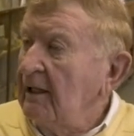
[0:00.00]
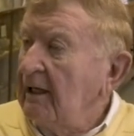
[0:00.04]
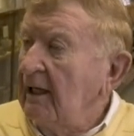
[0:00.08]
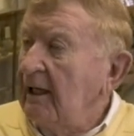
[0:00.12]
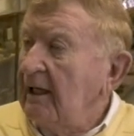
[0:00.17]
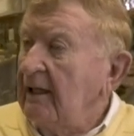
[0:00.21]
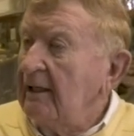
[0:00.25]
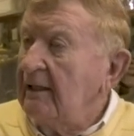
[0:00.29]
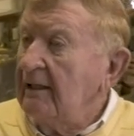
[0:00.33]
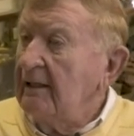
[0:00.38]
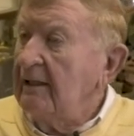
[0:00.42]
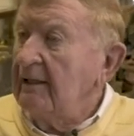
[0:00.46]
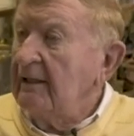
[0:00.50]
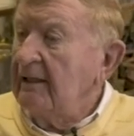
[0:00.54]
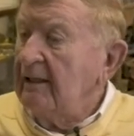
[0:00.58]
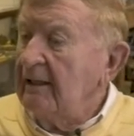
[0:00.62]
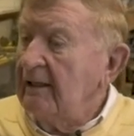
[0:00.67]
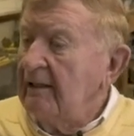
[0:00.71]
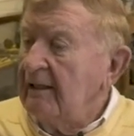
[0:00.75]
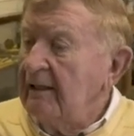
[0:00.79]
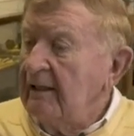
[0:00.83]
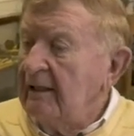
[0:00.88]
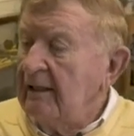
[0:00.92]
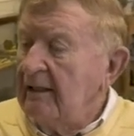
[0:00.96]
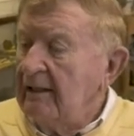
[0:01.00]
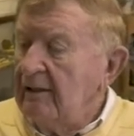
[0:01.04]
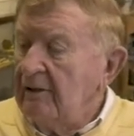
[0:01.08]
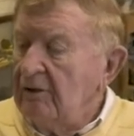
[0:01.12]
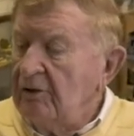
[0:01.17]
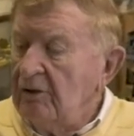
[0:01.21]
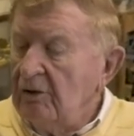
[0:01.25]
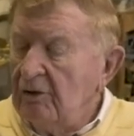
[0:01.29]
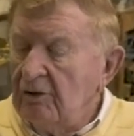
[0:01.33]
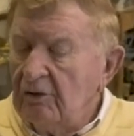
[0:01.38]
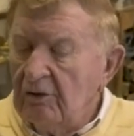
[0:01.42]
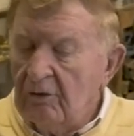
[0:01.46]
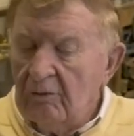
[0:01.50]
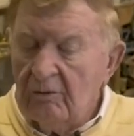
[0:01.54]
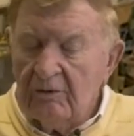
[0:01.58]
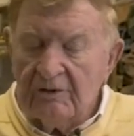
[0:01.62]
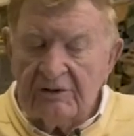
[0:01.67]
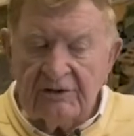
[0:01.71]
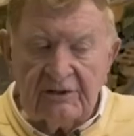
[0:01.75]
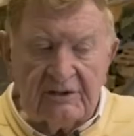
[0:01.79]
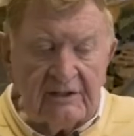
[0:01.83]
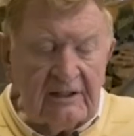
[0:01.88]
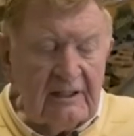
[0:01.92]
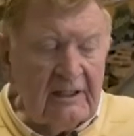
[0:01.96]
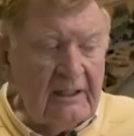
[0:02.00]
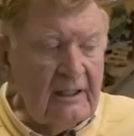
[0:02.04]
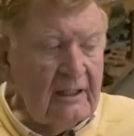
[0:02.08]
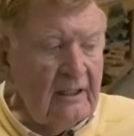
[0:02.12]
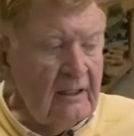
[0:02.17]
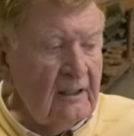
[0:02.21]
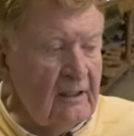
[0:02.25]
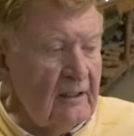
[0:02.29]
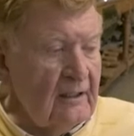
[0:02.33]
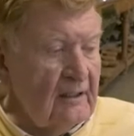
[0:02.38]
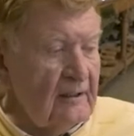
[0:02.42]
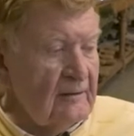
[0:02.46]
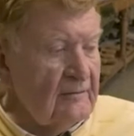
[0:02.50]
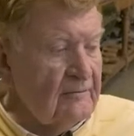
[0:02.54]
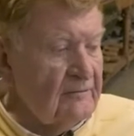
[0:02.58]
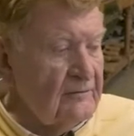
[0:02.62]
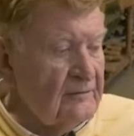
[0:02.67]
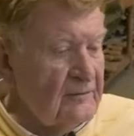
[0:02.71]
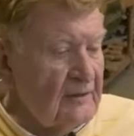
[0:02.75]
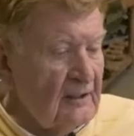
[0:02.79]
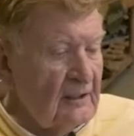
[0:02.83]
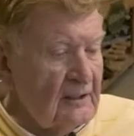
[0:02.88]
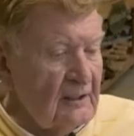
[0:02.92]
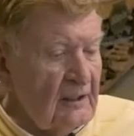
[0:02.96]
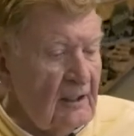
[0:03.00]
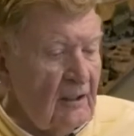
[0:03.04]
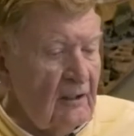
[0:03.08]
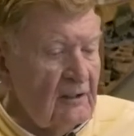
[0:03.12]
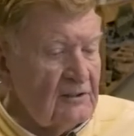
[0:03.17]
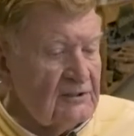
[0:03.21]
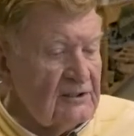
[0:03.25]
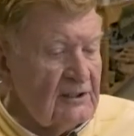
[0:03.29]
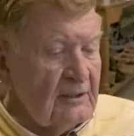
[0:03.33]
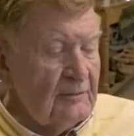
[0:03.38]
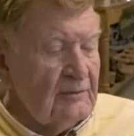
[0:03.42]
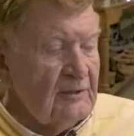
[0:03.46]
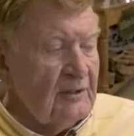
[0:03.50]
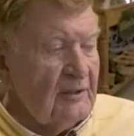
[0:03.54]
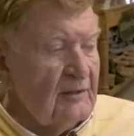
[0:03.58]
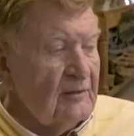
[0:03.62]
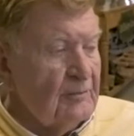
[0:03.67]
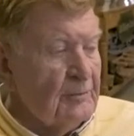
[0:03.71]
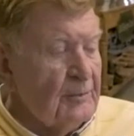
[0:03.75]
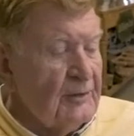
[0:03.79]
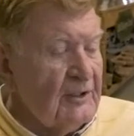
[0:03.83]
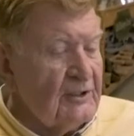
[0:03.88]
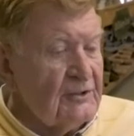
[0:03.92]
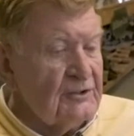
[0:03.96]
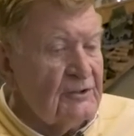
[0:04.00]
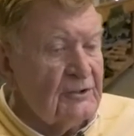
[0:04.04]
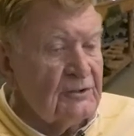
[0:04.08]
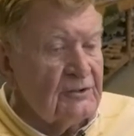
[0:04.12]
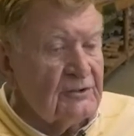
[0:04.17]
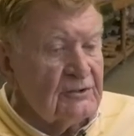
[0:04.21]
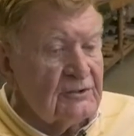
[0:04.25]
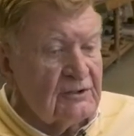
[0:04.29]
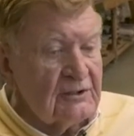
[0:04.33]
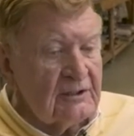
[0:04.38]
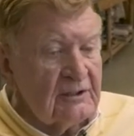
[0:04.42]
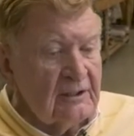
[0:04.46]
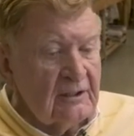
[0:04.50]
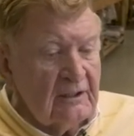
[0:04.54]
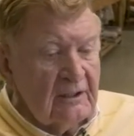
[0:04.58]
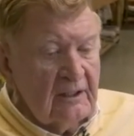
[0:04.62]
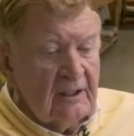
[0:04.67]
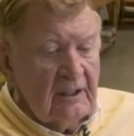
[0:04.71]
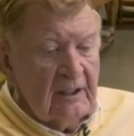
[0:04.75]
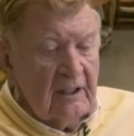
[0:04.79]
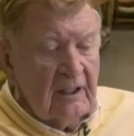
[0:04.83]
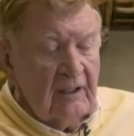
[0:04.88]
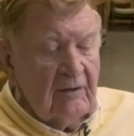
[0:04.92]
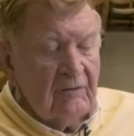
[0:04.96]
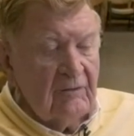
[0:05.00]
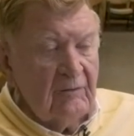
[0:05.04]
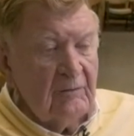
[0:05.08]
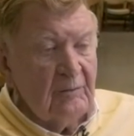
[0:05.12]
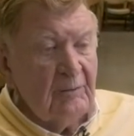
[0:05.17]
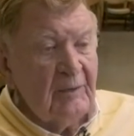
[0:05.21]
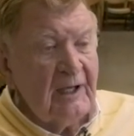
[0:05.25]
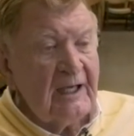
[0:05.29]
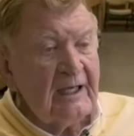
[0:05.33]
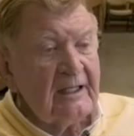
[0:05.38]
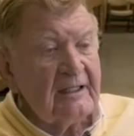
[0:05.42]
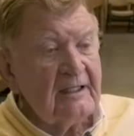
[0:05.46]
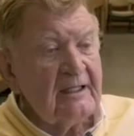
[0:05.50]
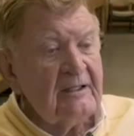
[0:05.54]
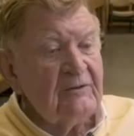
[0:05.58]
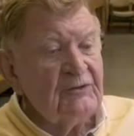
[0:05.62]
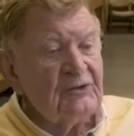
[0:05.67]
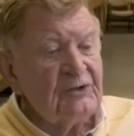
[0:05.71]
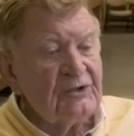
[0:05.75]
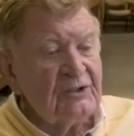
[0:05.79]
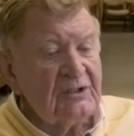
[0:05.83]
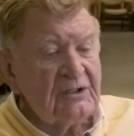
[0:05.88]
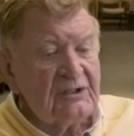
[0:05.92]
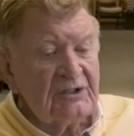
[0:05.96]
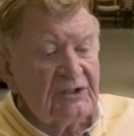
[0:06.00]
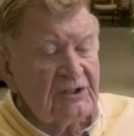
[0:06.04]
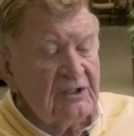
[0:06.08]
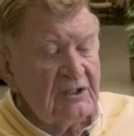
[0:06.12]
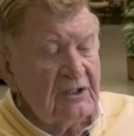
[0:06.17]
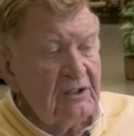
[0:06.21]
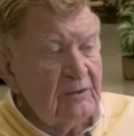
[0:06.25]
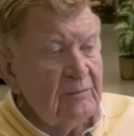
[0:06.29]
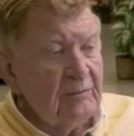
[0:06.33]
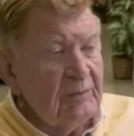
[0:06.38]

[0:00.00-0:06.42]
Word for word: And you, you will see uh, uh, some of the pictures of a magnificent center